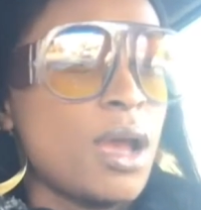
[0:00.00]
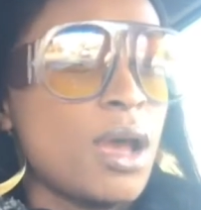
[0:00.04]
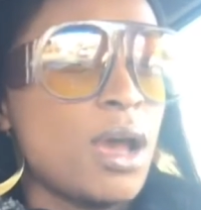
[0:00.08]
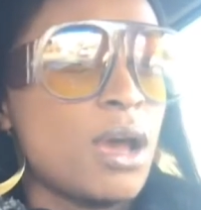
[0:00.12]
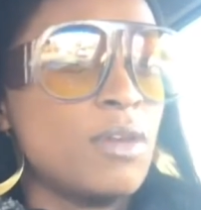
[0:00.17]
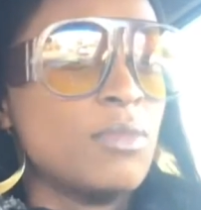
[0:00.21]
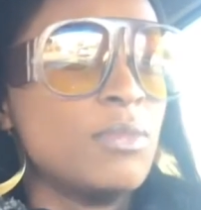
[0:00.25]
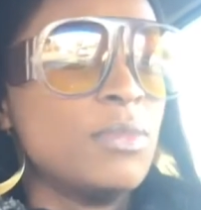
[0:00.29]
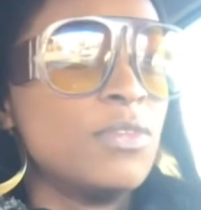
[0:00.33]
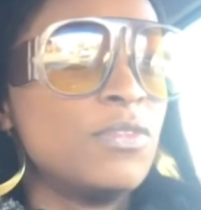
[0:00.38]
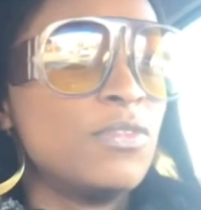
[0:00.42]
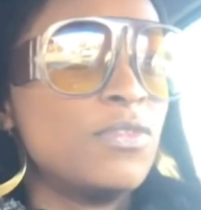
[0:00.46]

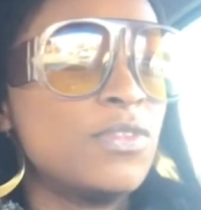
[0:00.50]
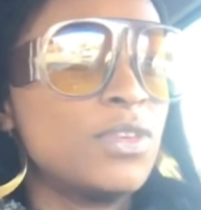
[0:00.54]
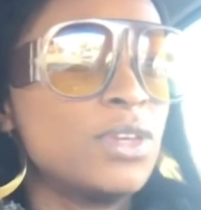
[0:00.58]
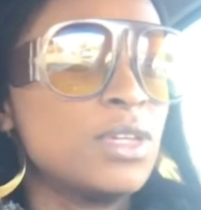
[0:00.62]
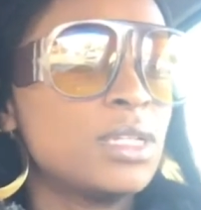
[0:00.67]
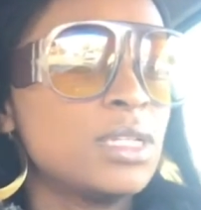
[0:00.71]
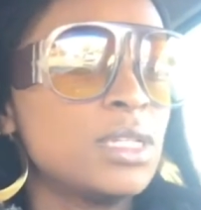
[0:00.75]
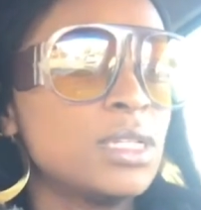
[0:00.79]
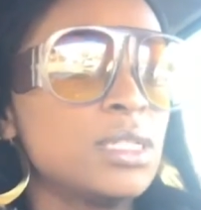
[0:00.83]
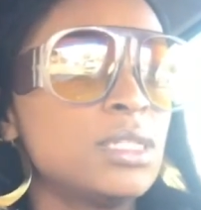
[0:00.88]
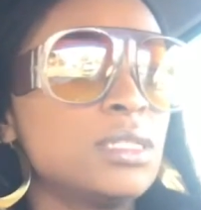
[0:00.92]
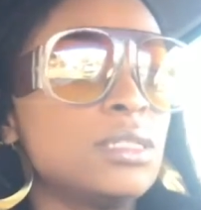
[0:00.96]
I've been
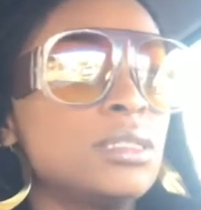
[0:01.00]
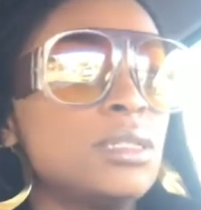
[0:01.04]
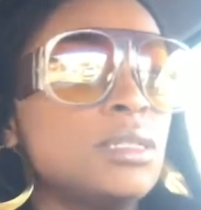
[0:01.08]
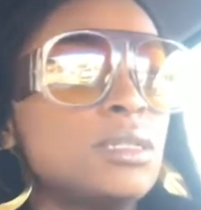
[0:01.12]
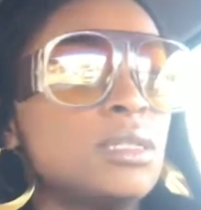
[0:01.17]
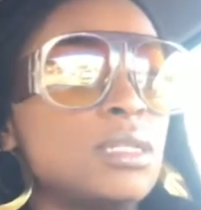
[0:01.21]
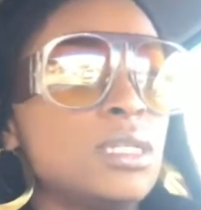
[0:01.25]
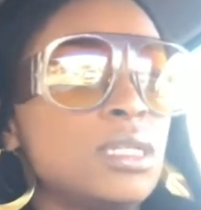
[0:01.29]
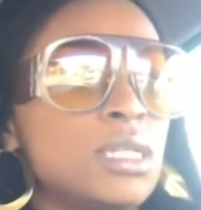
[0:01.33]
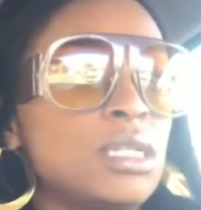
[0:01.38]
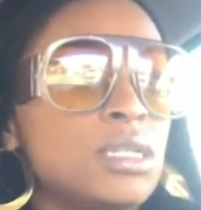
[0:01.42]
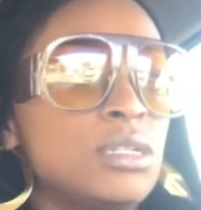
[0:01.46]
feeling the
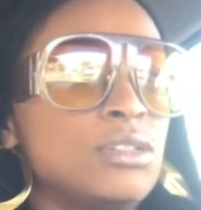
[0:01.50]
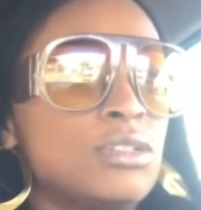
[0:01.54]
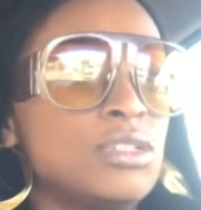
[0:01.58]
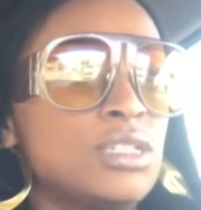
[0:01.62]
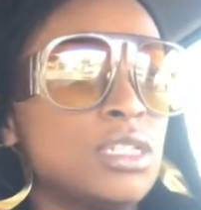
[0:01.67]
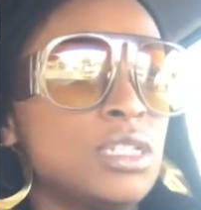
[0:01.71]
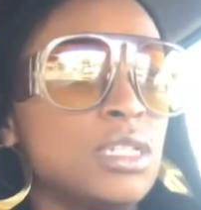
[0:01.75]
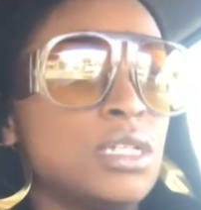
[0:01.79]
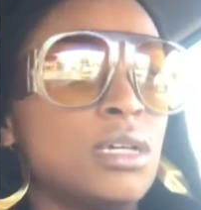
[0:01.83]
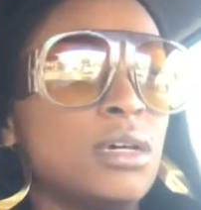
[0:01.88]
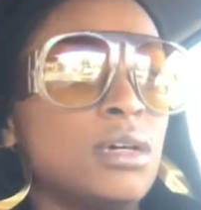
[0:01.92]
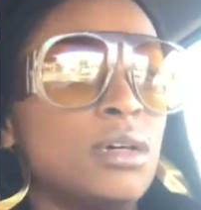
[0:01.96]

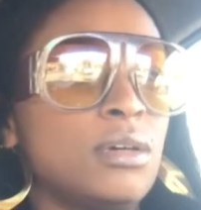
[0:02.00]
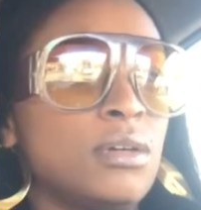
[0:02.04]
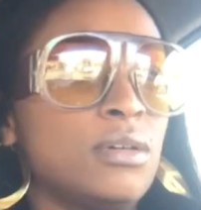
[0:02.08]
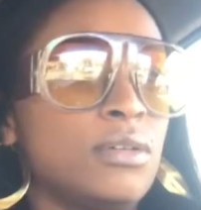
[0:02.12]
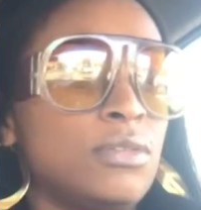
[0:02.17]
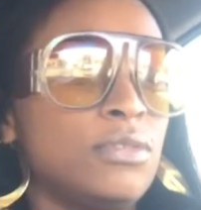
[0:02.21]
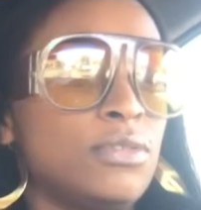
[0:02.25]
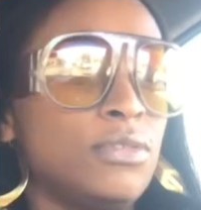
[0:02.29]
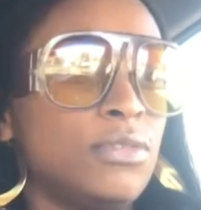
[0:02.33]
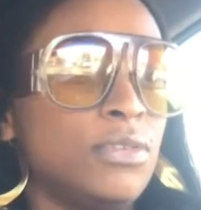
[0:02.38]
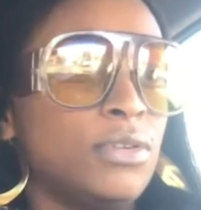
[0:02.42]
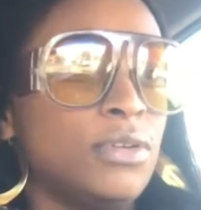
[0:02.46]
energy
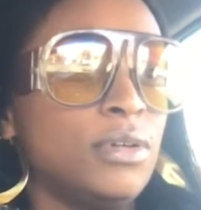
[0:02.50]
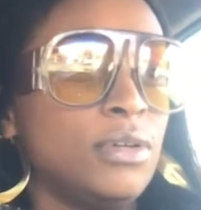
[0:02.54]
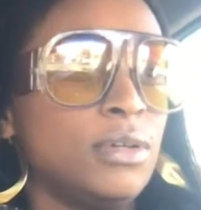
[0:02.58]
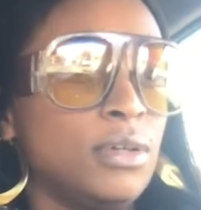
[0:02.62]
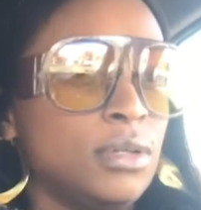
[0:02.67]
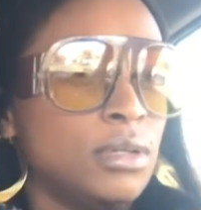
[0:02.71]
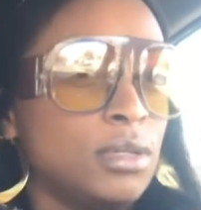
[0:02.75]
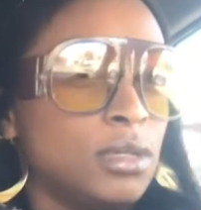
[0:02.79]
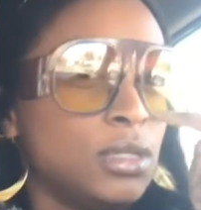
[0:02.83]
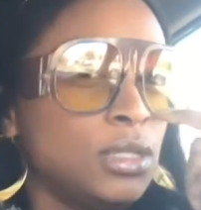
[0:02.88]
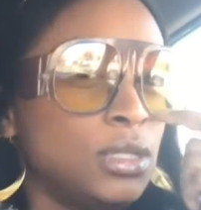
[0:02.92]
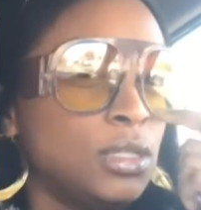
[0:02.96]
of
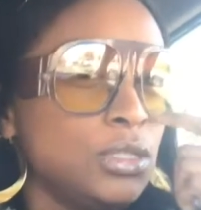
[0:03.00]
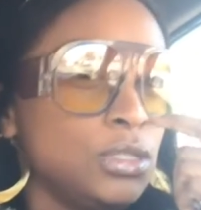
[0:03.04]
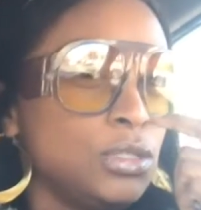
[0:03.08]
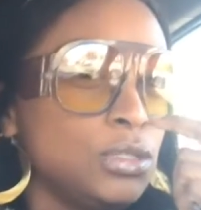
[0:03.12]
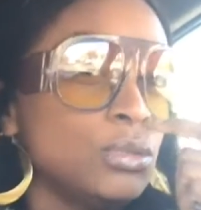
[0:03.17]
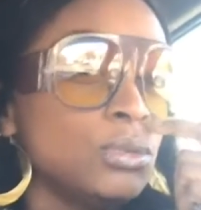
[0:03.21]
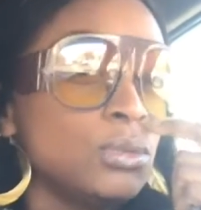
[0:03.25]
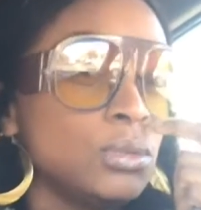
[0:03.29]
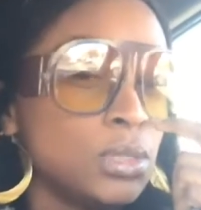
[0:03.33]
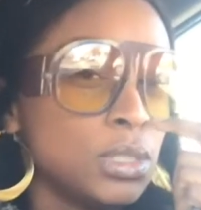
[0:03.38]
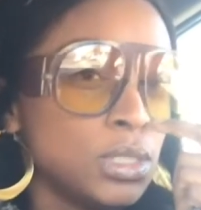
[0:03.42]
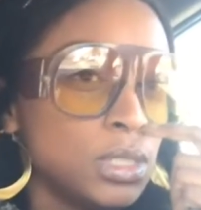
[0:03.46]

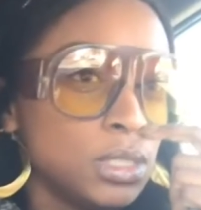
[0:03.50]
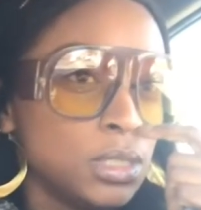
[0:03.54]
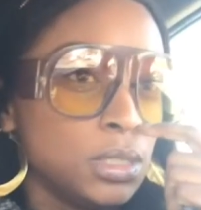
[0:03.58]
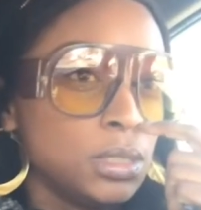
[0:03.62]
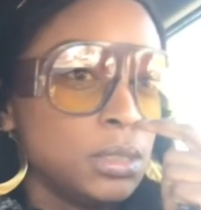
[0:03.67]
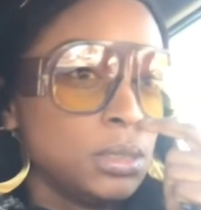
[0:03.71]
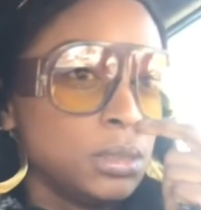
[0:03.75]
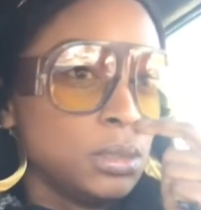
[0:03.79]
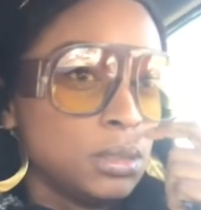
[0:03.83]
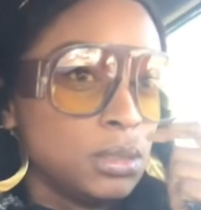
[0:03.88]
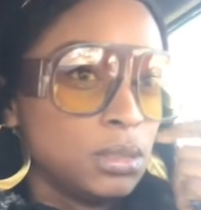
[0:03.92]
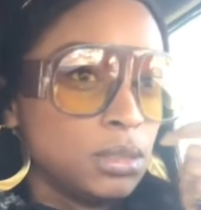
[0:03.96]
union
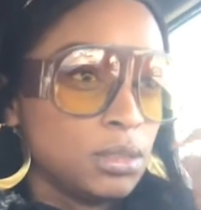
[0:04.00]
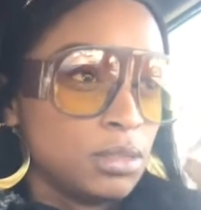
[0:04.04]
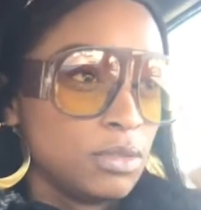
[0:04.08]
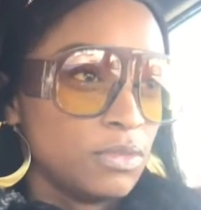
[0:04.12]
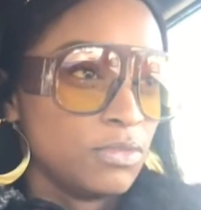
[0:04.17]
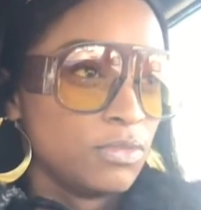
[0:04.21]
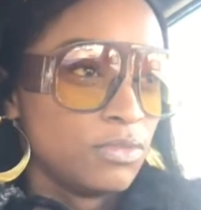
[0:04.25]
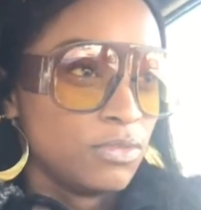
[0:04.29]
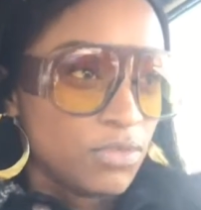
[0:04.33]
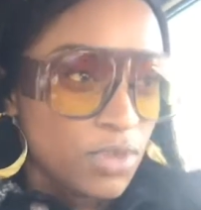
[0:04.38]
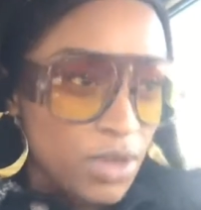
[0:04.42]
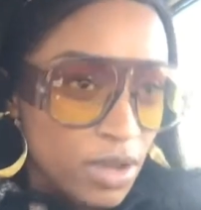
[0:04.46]

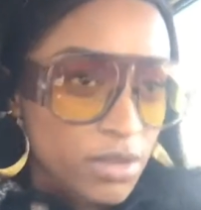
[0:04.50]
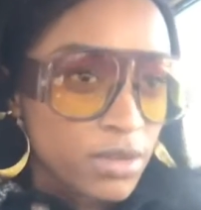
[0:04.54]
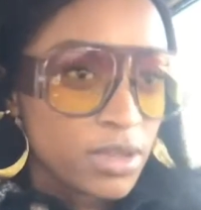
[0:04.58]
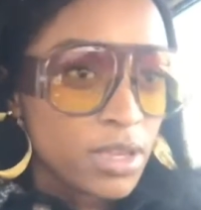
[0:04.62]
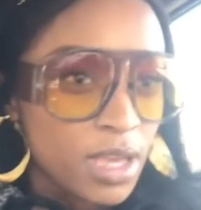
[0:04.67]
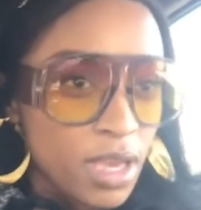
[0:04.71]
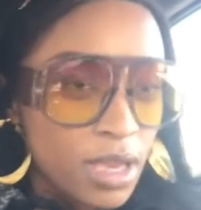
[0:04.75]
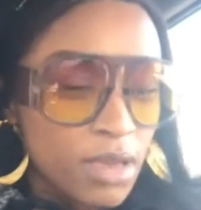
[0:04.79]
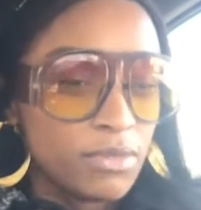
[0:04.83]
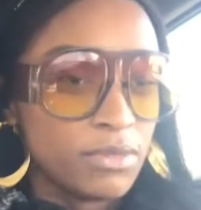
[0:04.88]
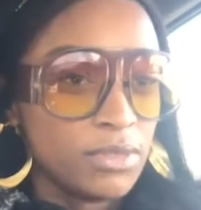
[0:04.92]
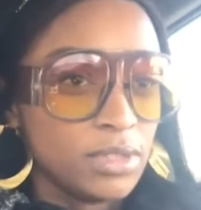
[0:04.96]
very
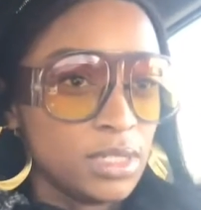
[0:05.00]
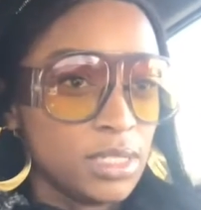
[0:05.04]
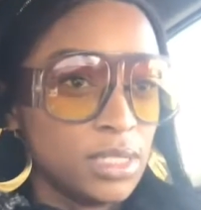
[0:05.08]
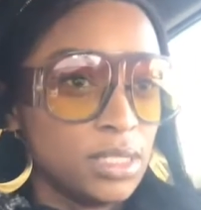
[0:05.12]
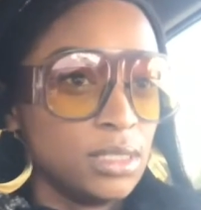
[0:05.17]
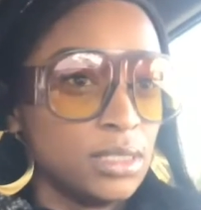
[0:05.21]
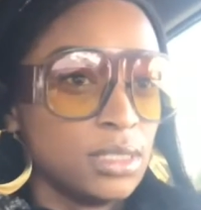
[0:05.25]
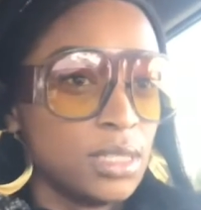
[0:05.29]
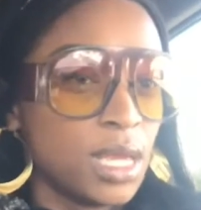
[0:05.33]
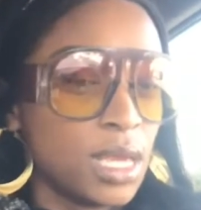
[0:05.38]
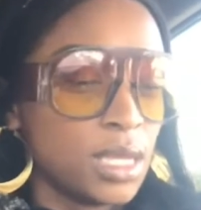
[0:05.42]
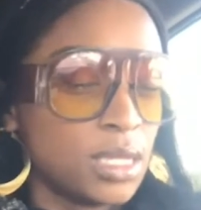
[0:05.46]
heavily,
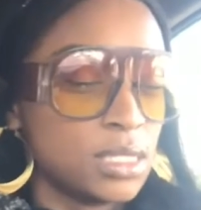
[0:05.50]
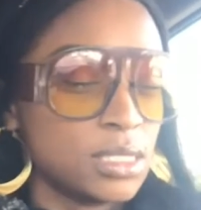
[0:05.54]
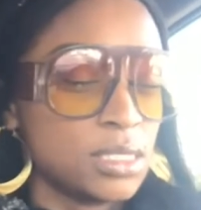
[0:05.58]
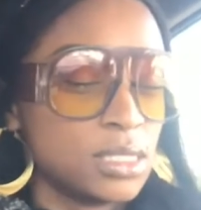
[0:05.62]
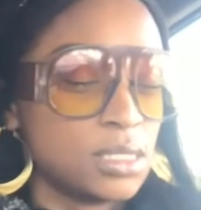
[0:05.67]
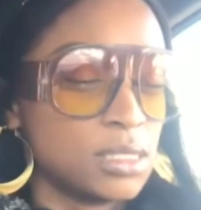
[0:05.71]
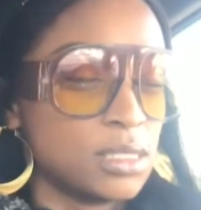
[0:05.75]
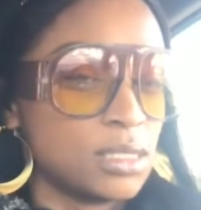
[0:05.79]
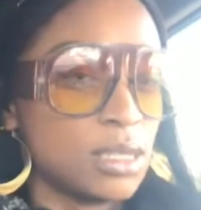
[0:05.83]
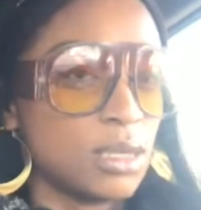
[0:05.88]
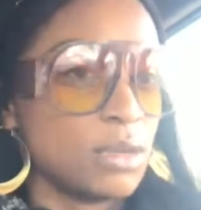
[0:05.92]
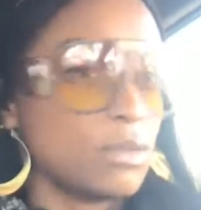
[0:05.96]
like it's
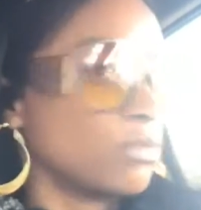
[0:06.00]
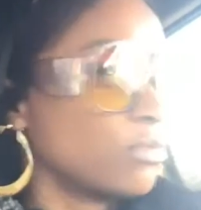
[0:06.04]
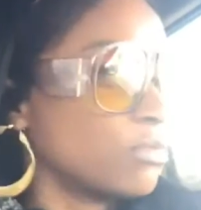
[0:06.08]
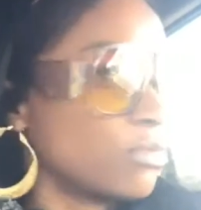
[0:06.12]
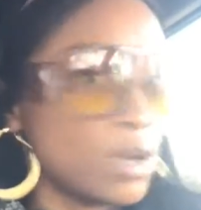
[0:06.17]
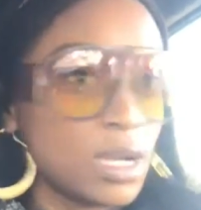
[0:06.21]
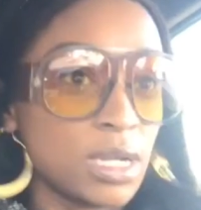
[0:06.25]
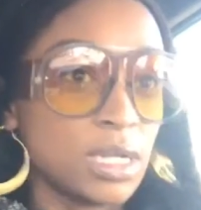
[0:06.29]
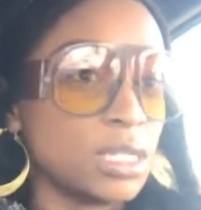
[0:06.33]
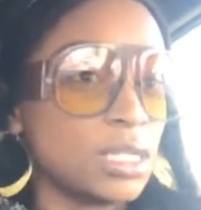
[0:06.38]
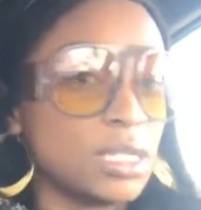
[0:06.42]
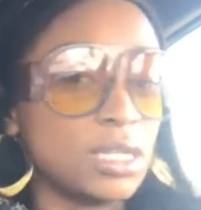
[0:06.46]

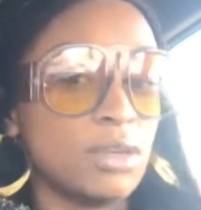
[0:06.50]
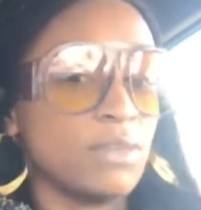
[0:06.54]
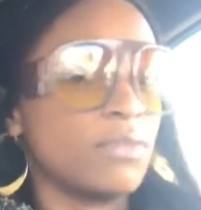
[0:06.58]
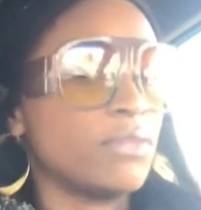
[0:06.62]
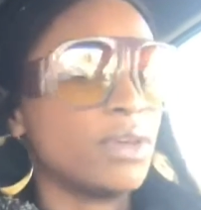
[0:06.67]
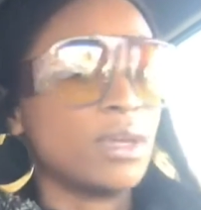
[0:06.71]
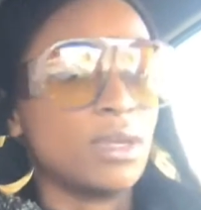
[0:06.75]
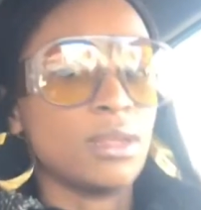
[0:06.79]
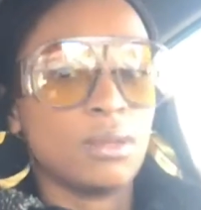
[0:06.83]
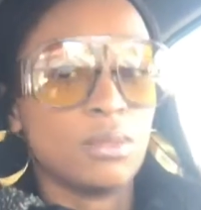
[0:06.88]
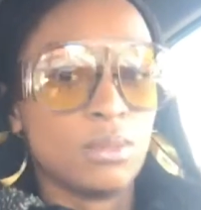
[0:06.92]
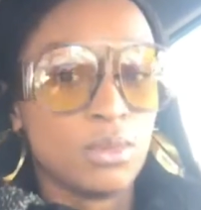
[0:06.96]
readily
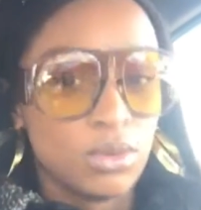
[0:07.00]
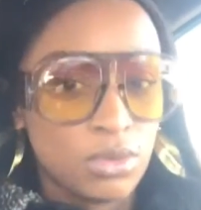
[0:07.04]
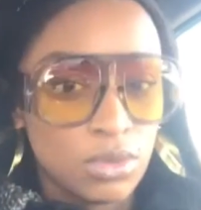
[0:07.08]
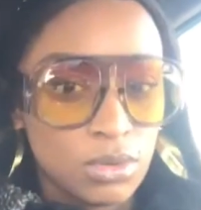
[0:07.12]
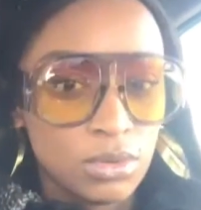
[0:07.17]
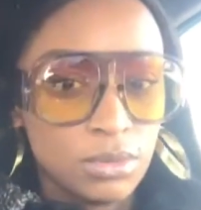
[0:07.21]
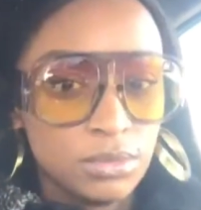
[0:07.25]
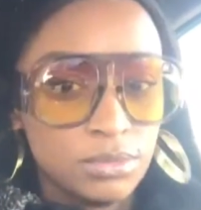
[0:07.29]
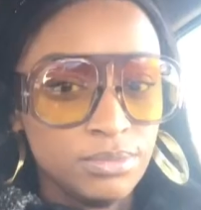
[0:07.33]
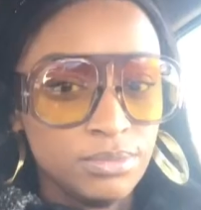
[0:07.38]
available